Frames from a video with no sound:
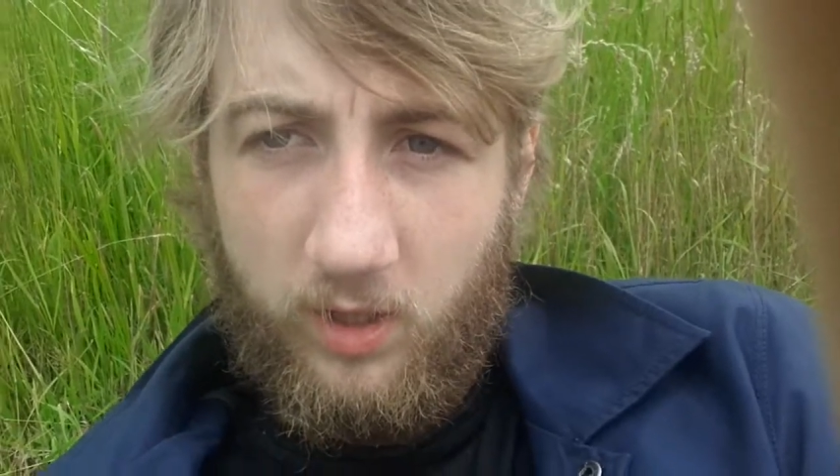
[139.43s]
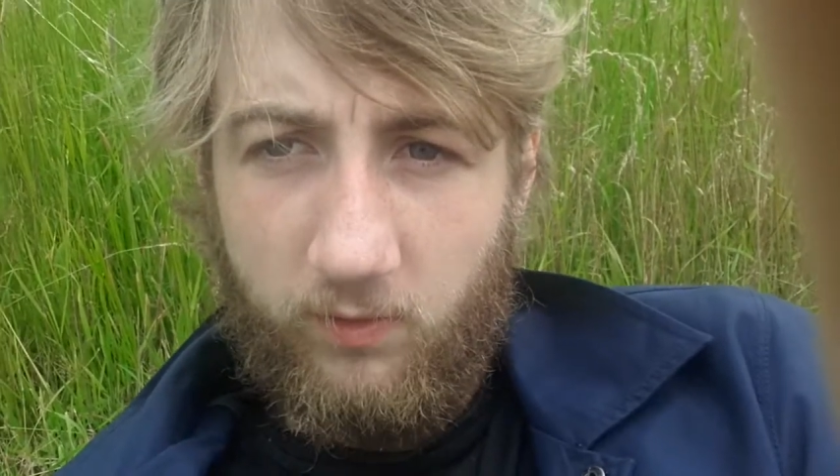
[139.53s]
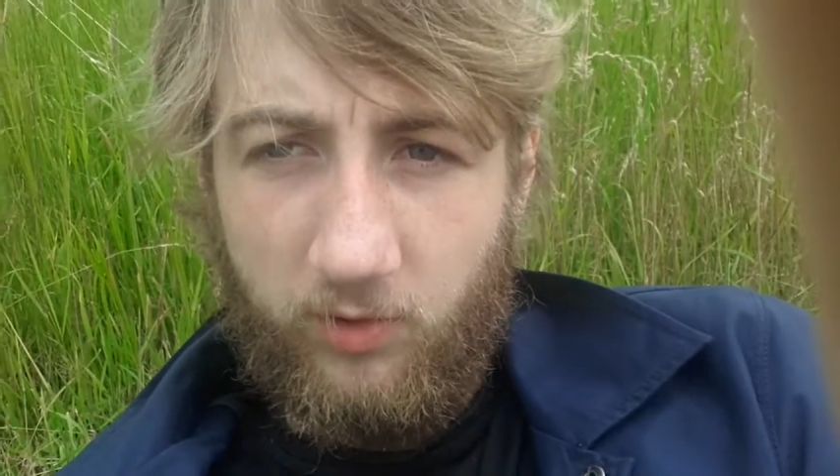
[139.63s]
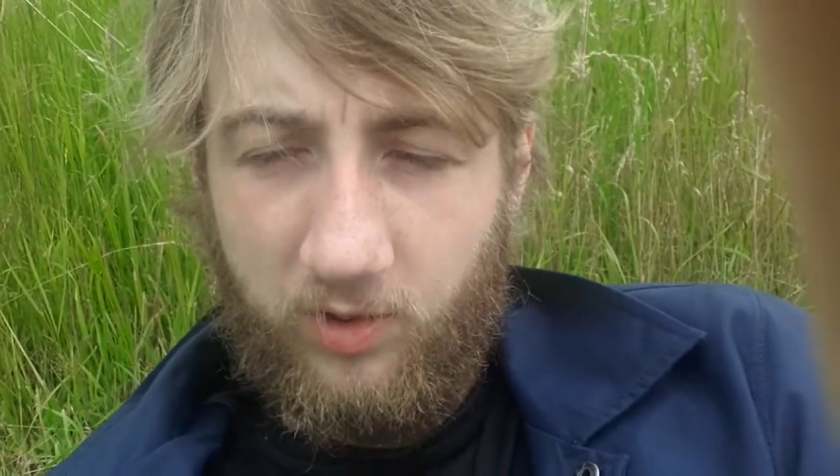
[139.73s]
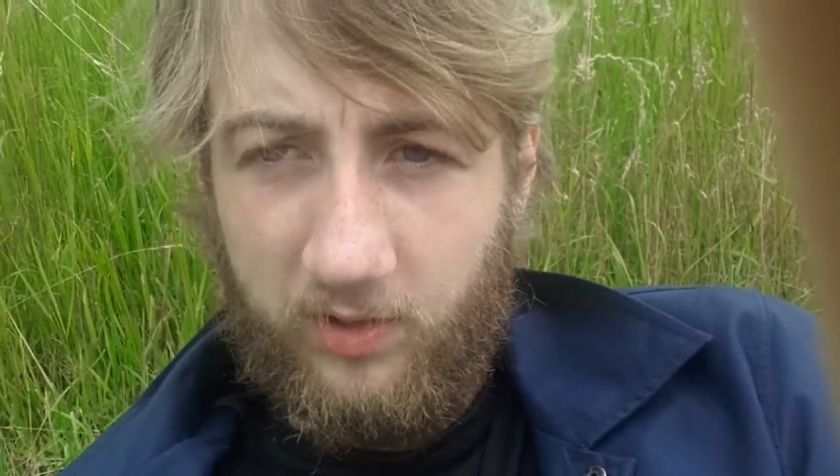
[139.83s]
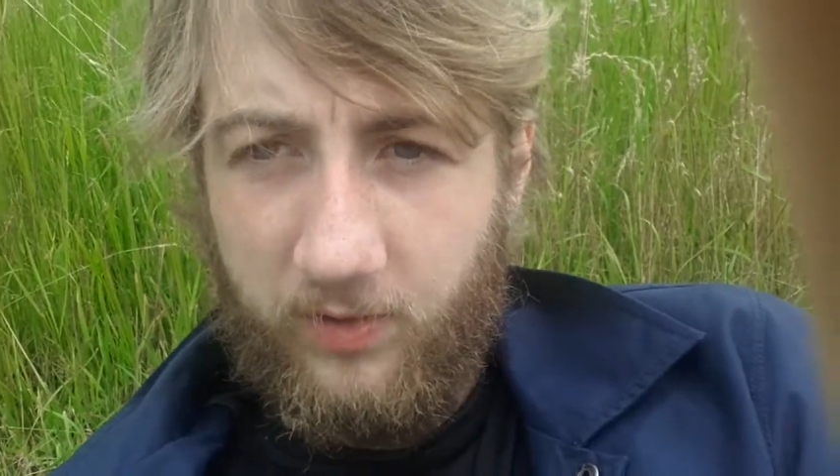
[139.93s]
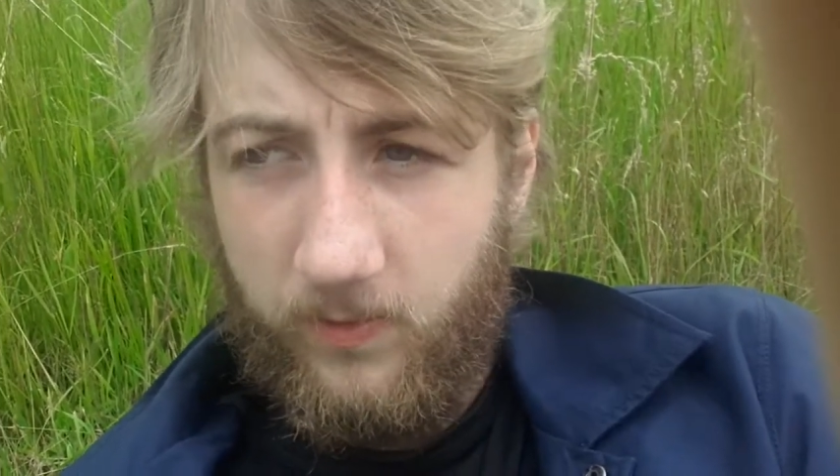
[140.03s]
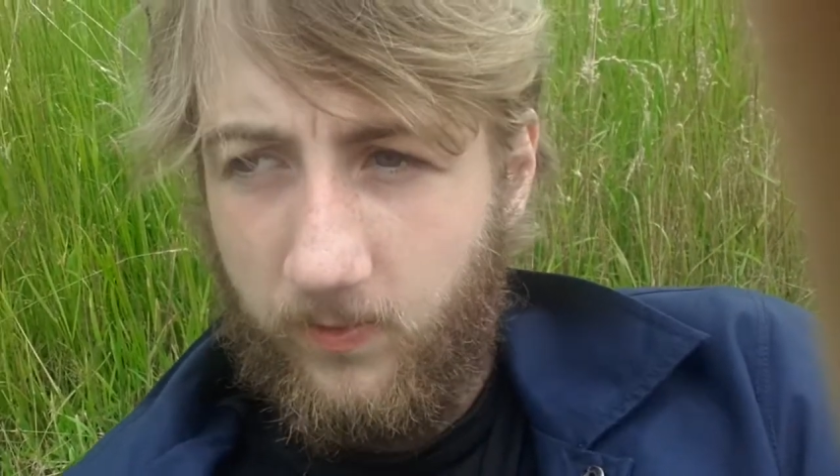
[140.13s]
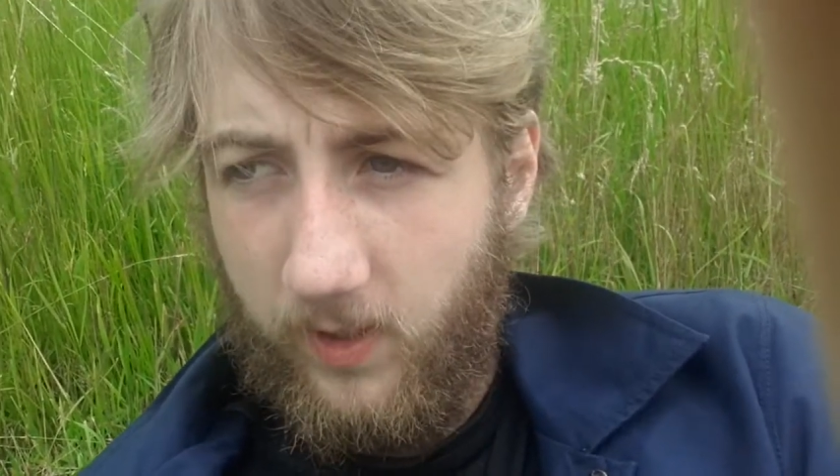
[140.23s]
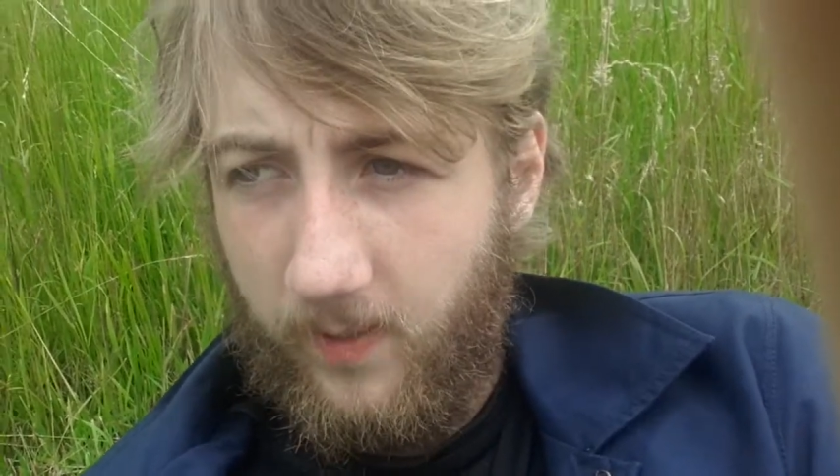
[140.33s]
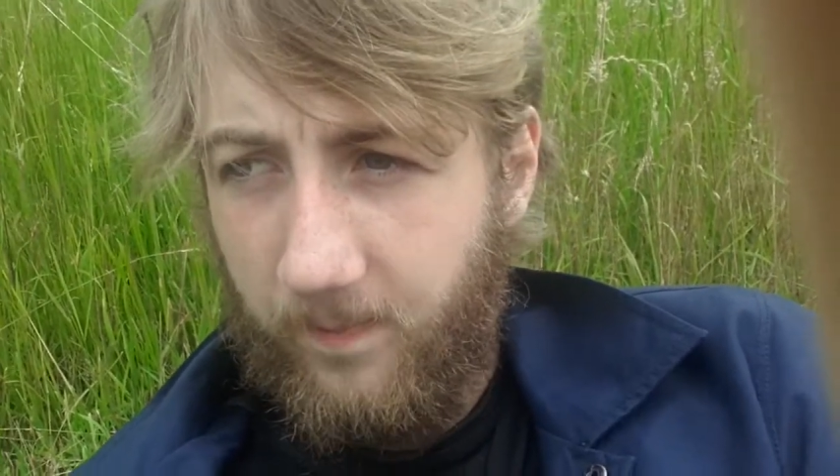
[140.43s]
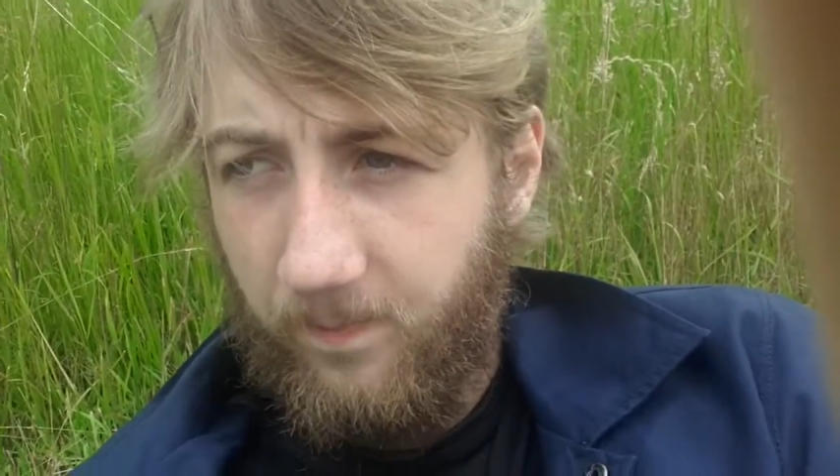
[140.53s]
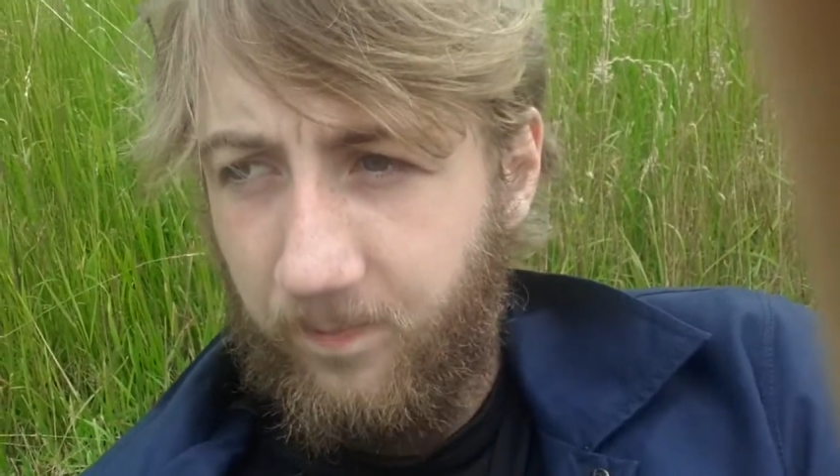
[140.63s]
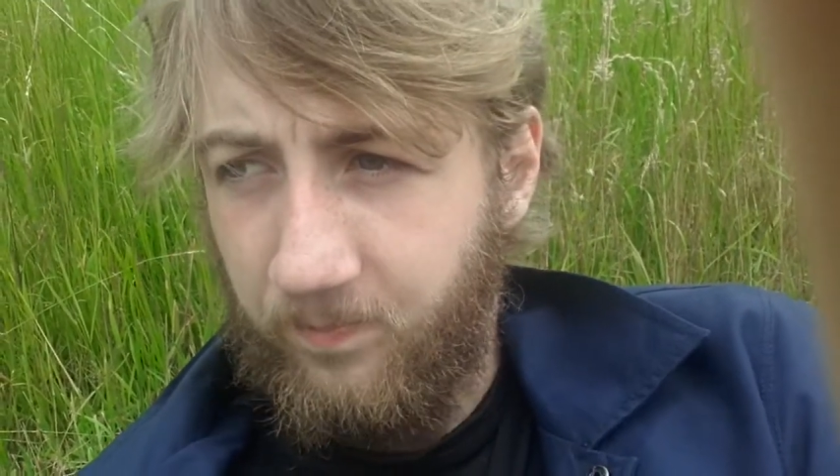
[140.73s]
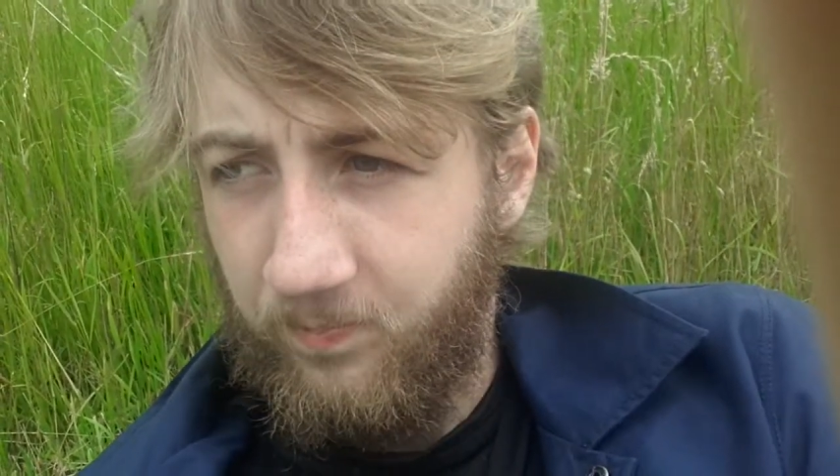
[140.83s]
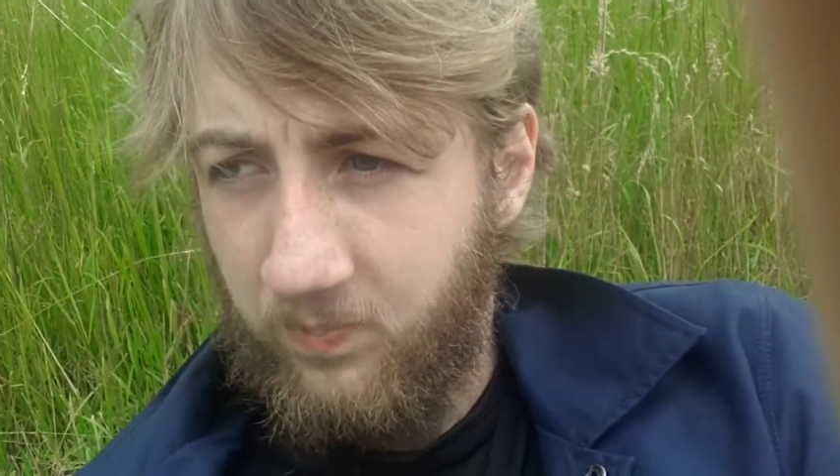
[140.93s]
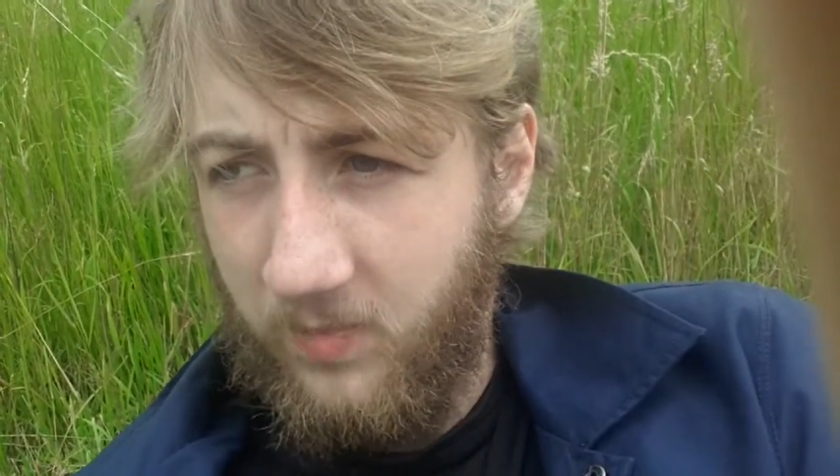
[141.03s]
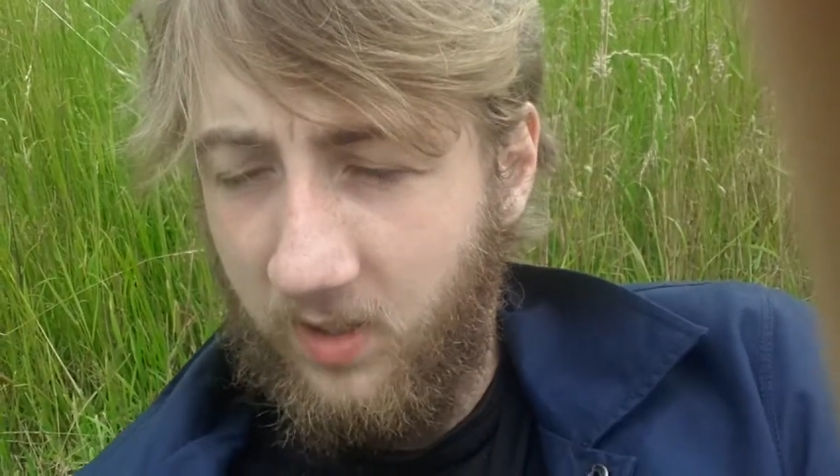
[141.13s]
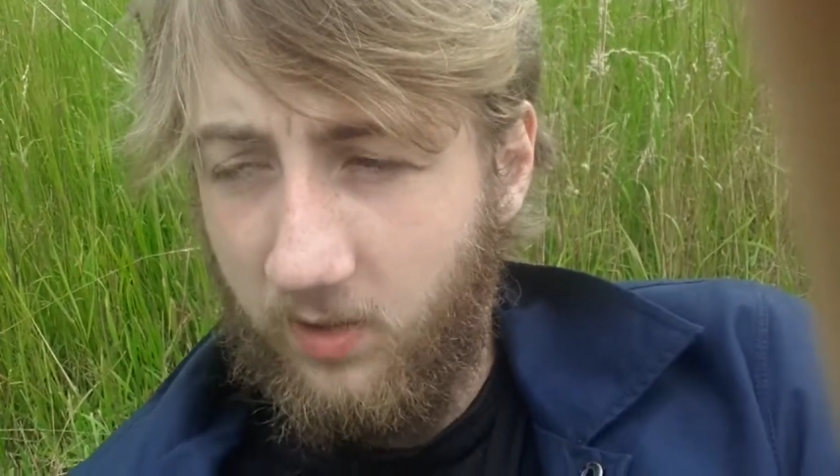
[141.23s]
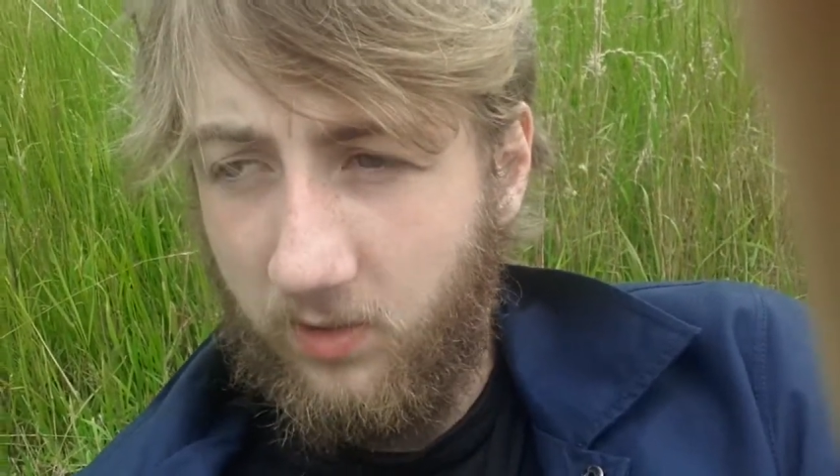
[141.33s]
result of
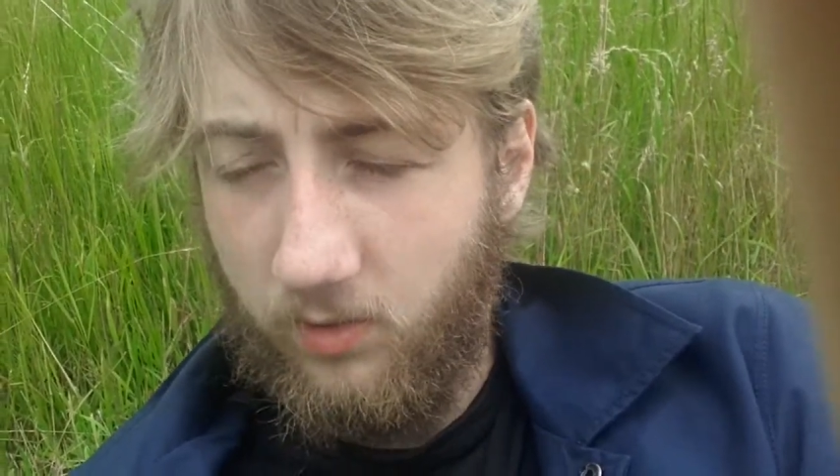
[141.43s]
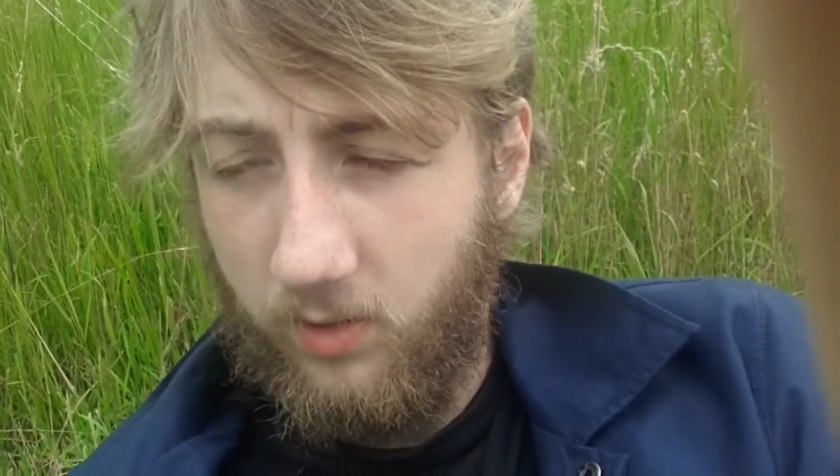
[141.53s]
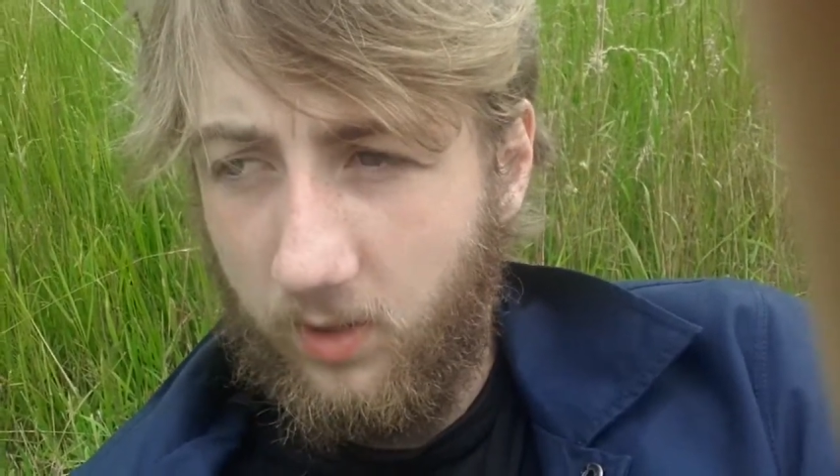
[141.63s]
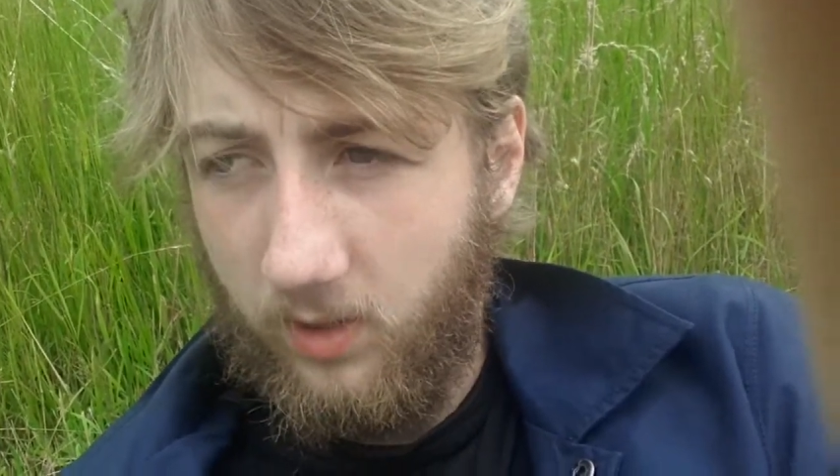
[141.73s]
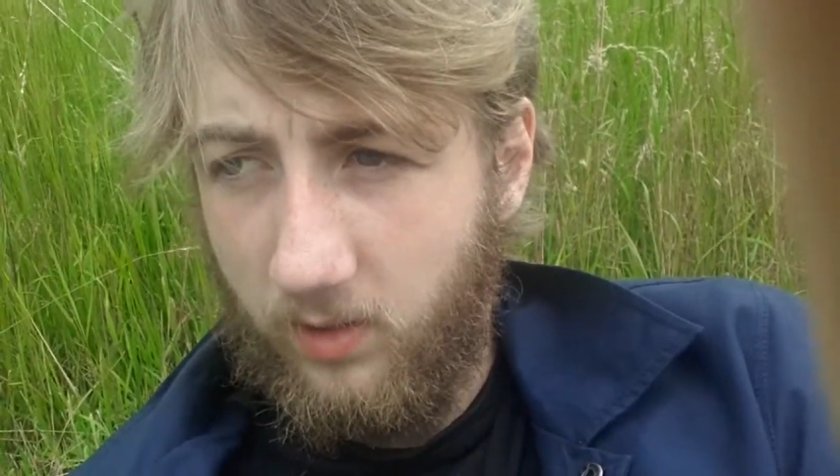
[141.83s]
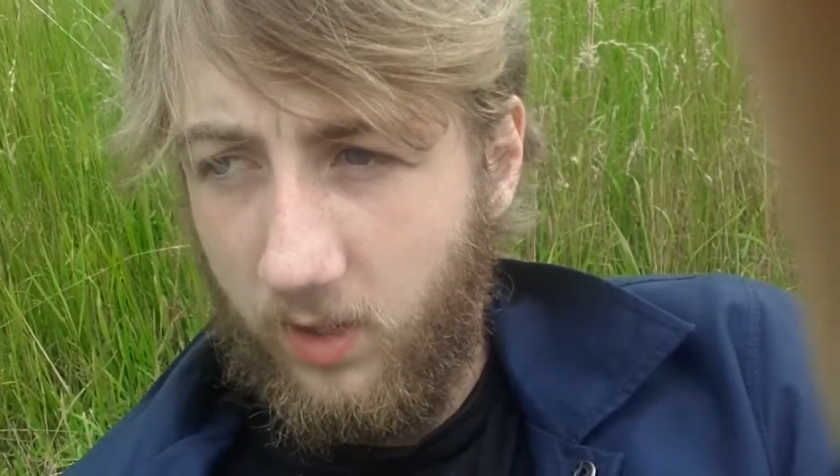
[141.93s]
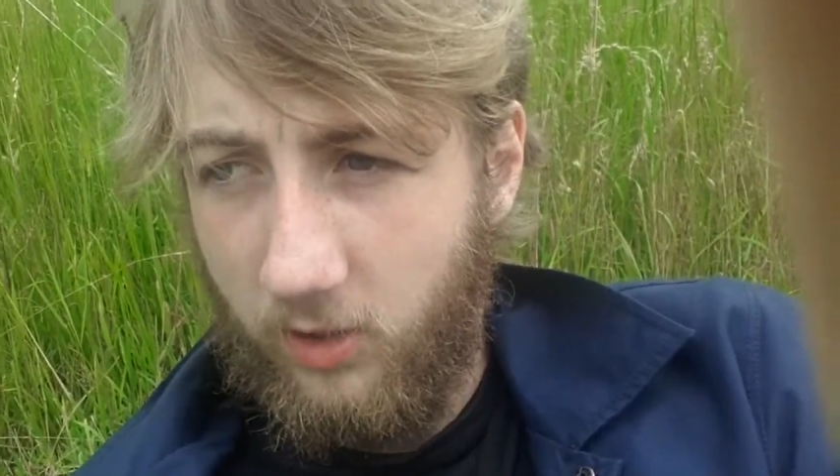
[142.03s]
the